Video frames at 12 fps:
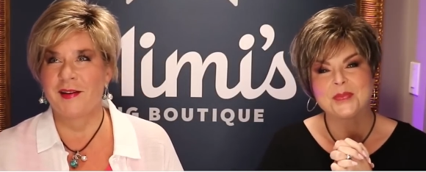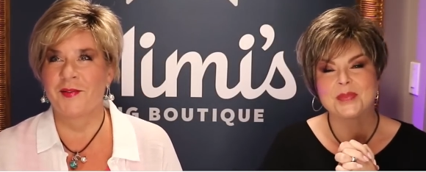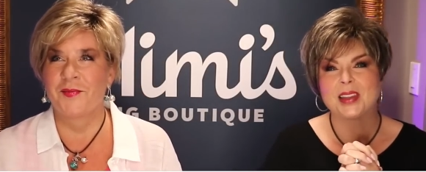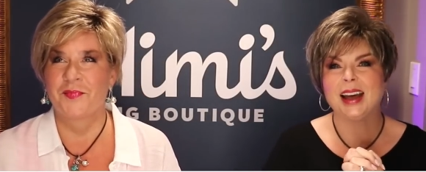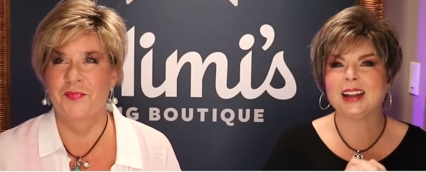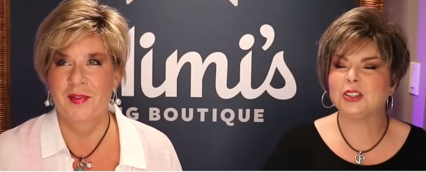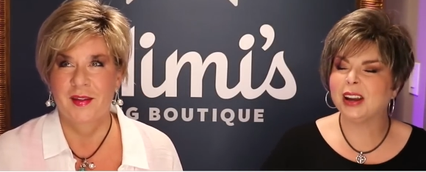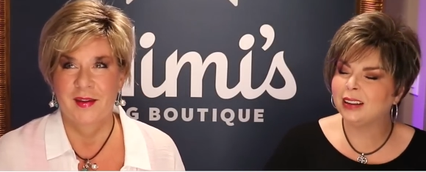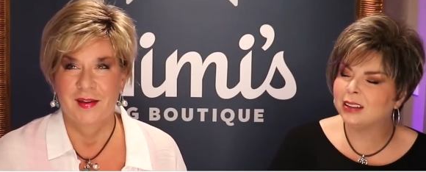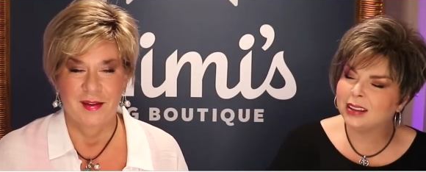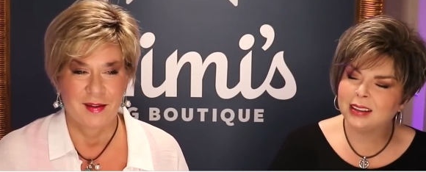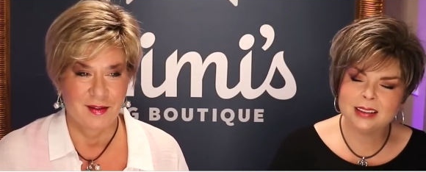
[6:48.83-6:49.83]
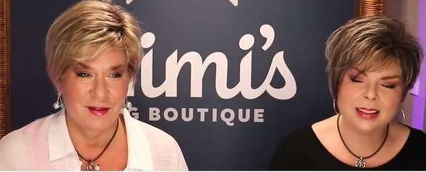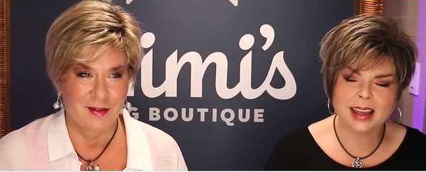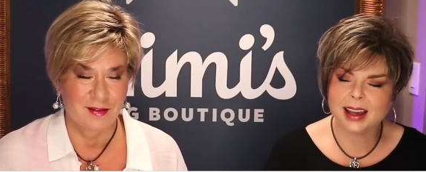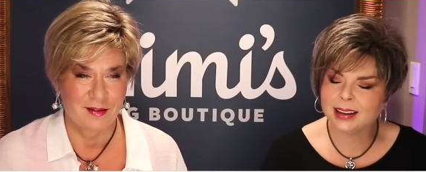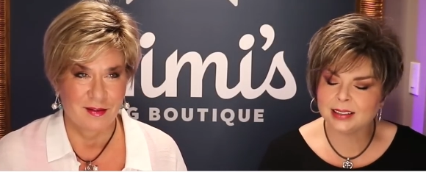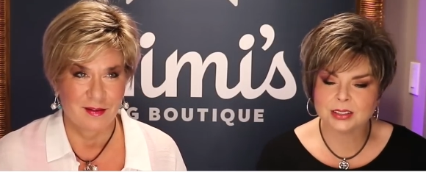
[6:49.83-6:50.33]
Speaker 1: I tried to get into that.
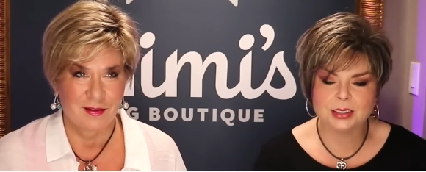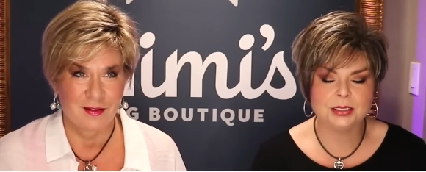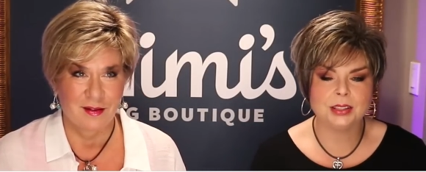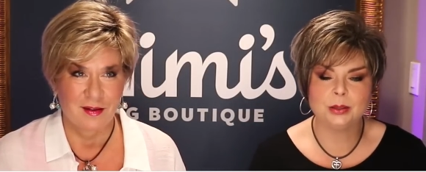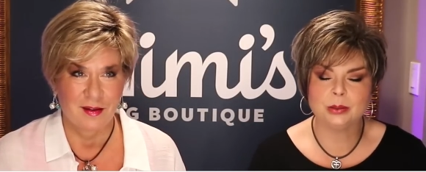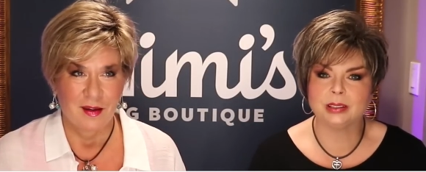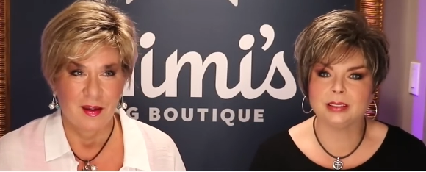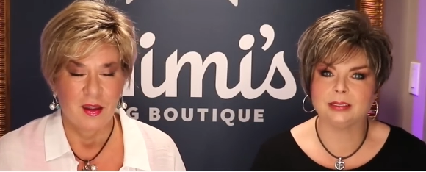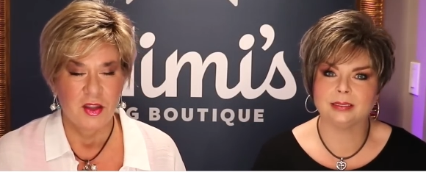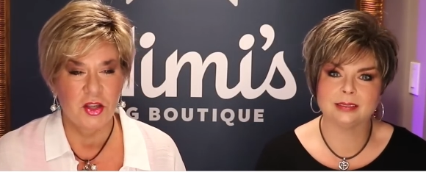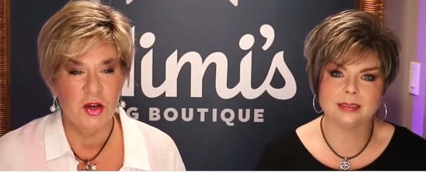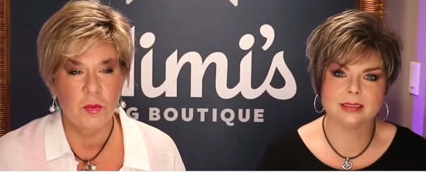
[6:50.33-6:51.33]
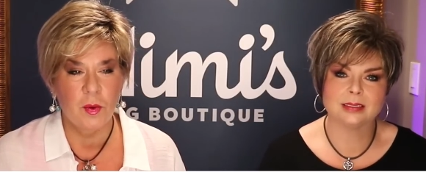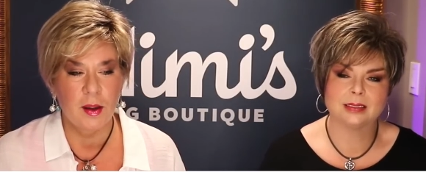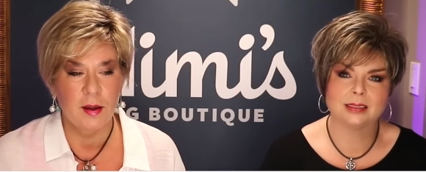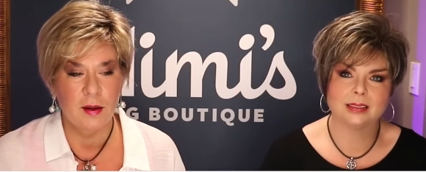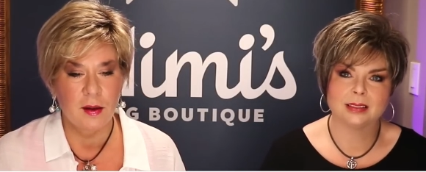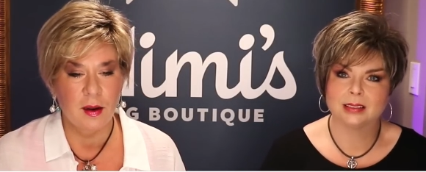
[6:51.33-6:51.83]
I just couldn't do it.
Speaker 2: You know
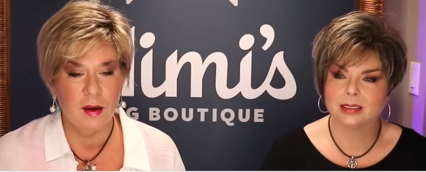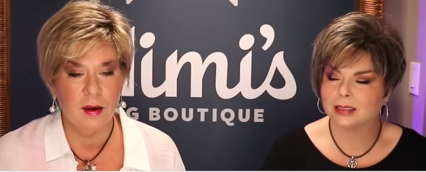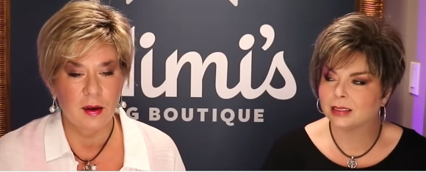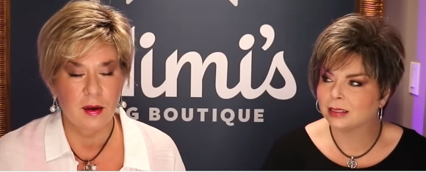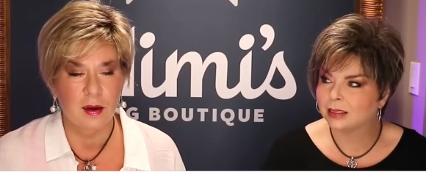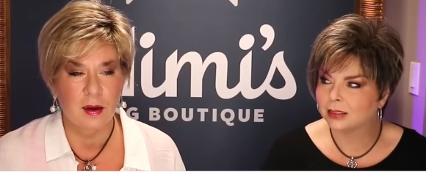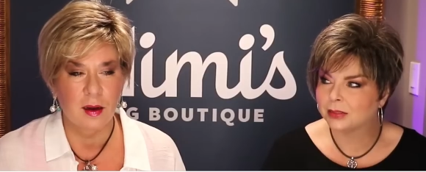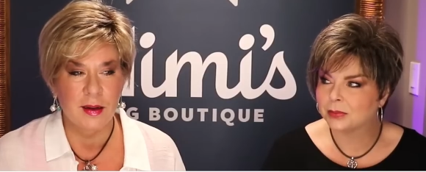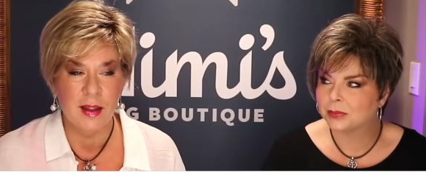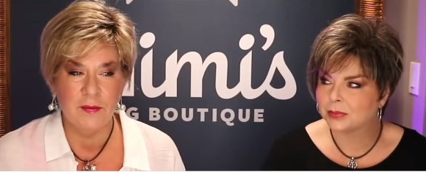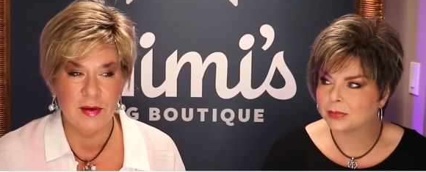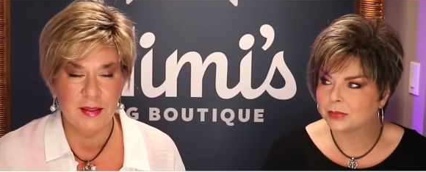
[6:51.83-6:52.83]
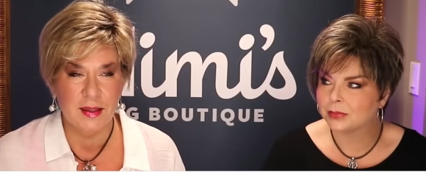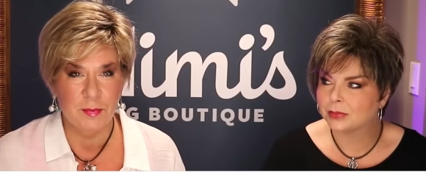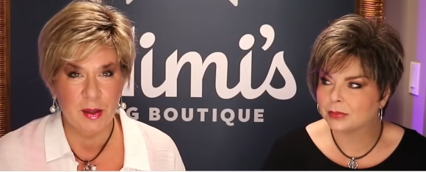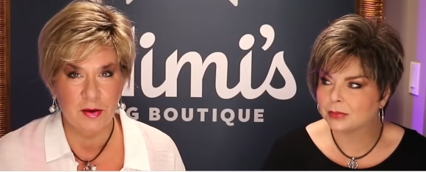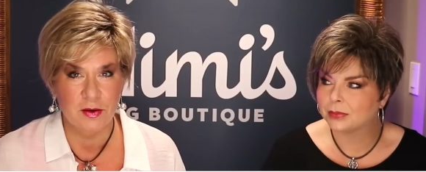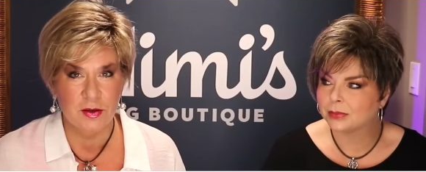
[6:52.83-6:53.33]
what? I didn't have anything
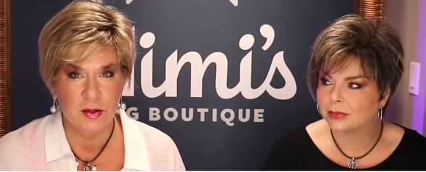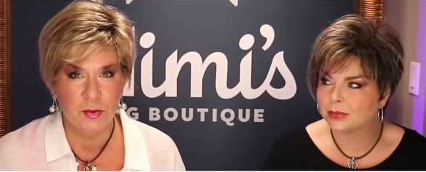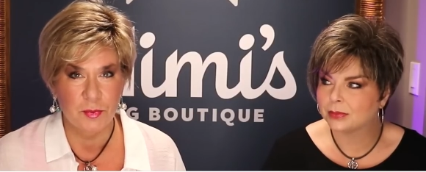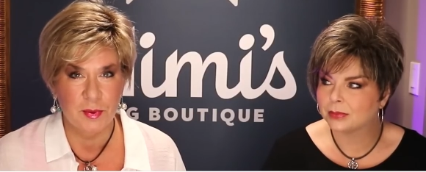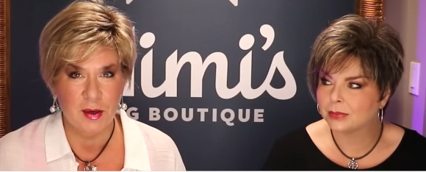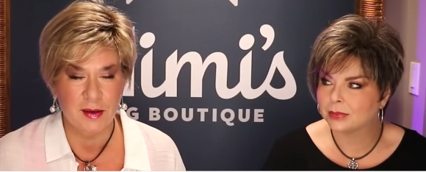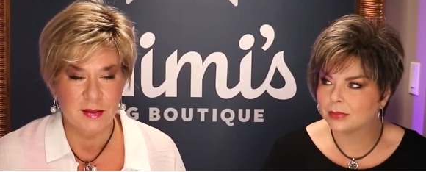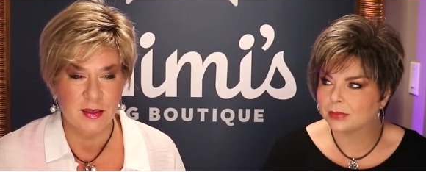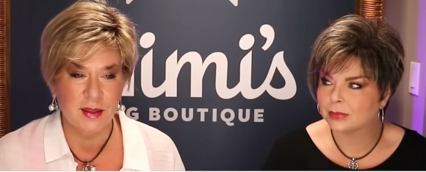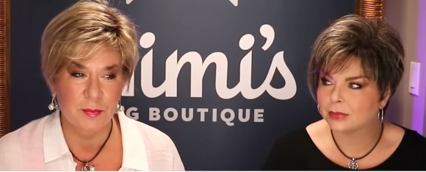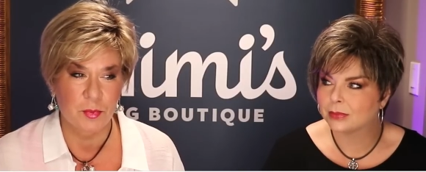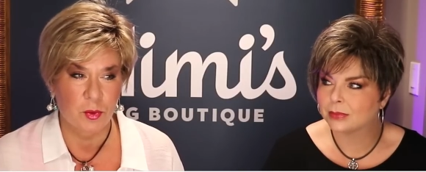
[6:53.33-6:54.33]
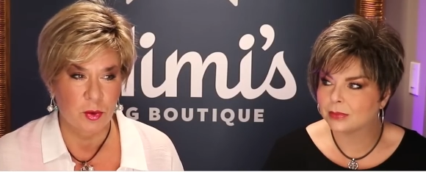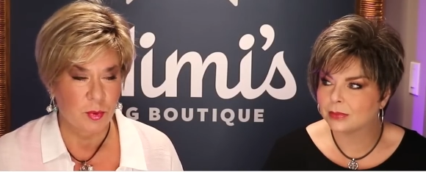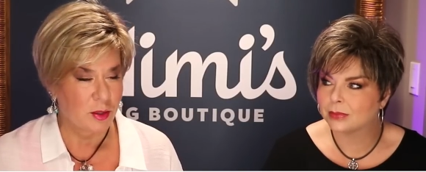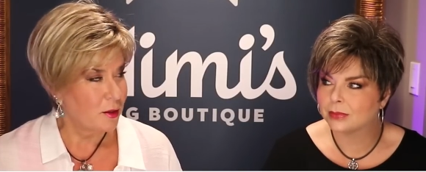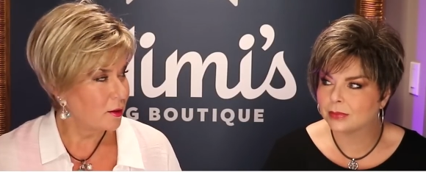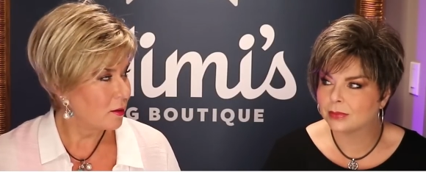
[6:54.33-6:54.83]
better to do, but I did get bored
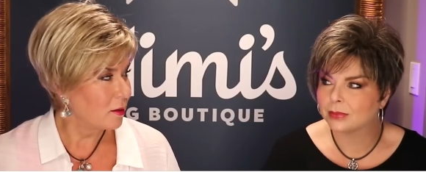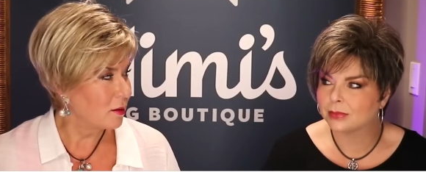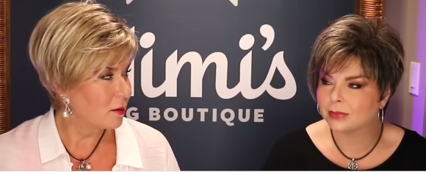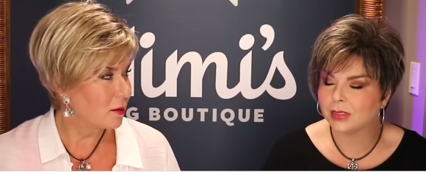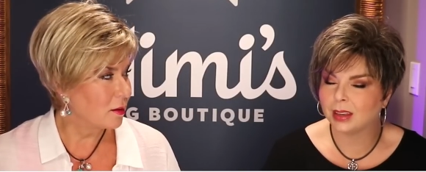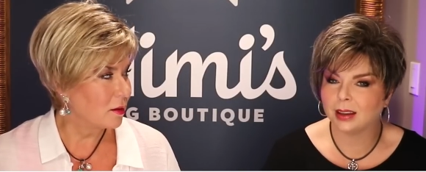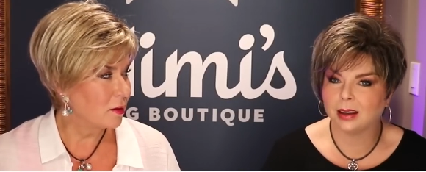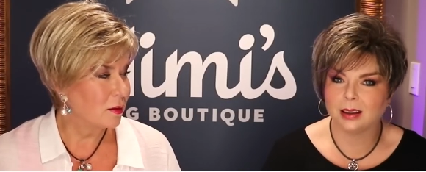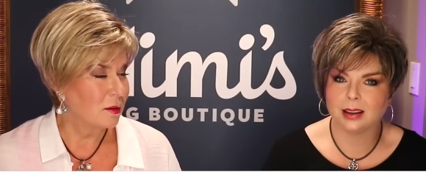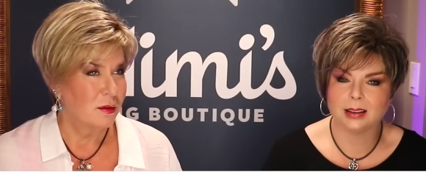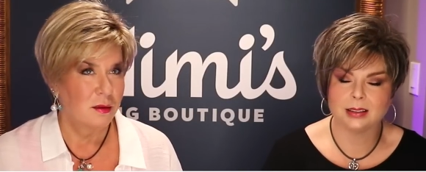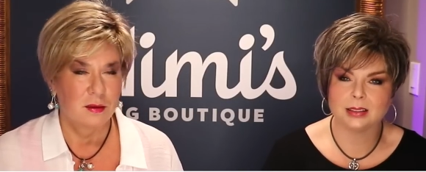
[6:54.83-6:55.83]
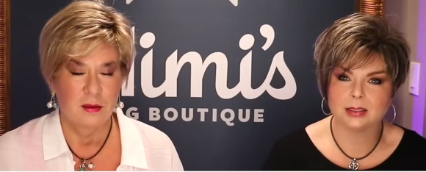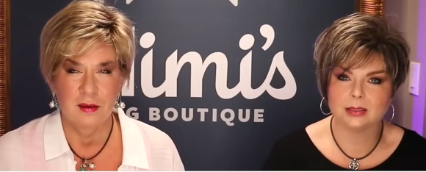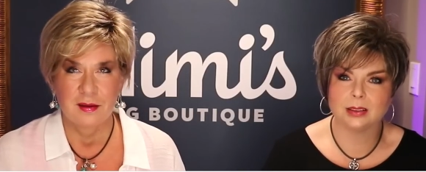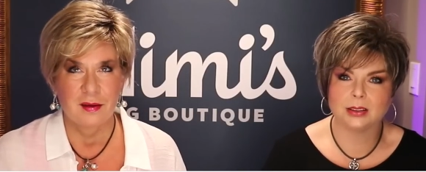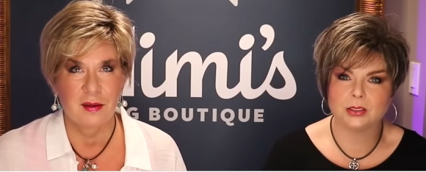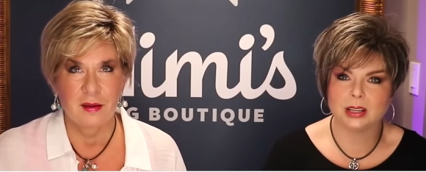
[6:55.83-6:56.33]
with it.
Speaker 1: Yeah, I just
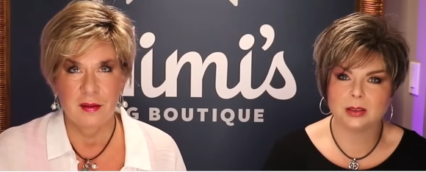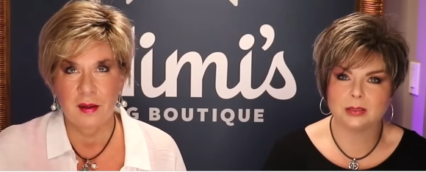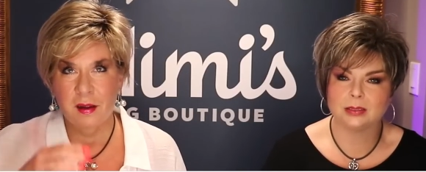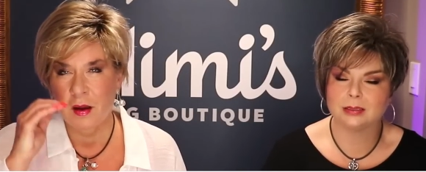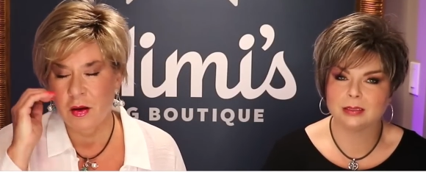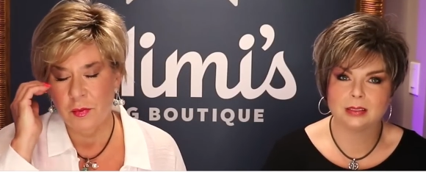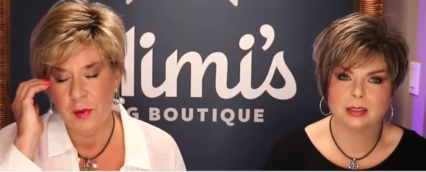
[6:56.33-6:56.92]
I tried.
Speaker 2: Oh, well,